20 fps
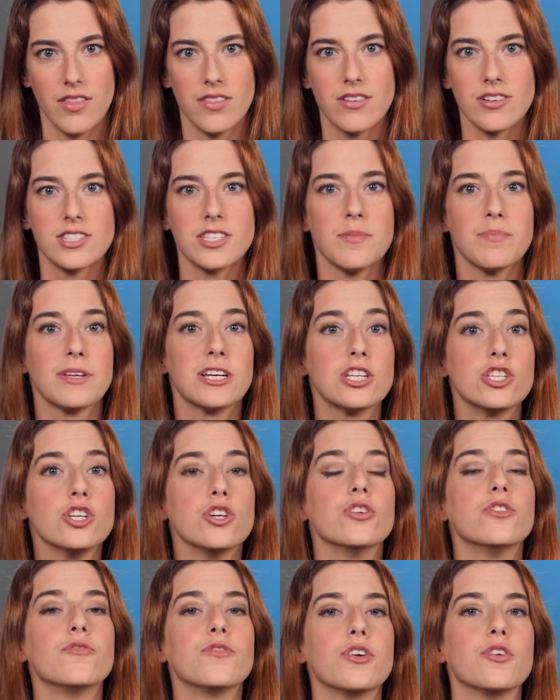There's simply
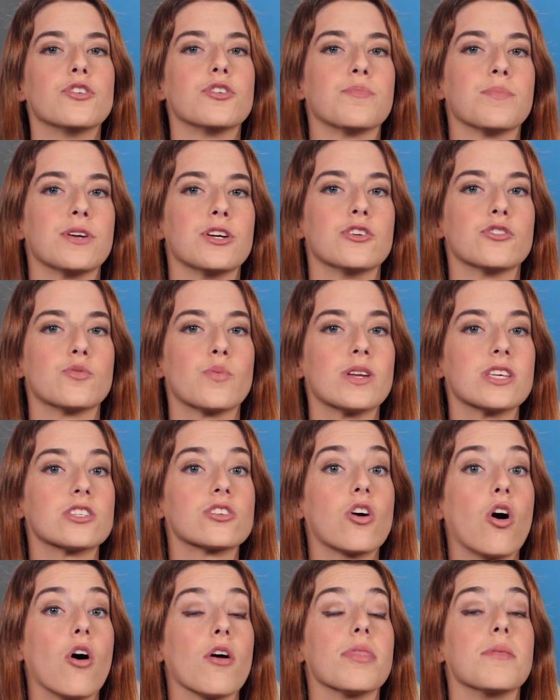too few to produce what is
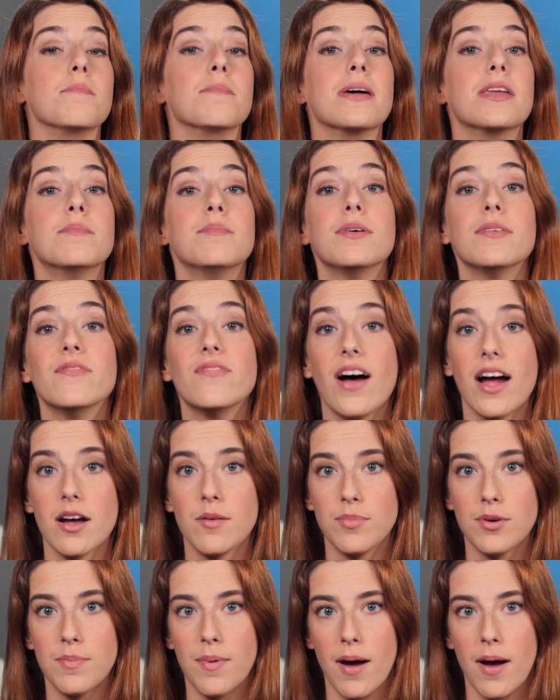called the minimum viable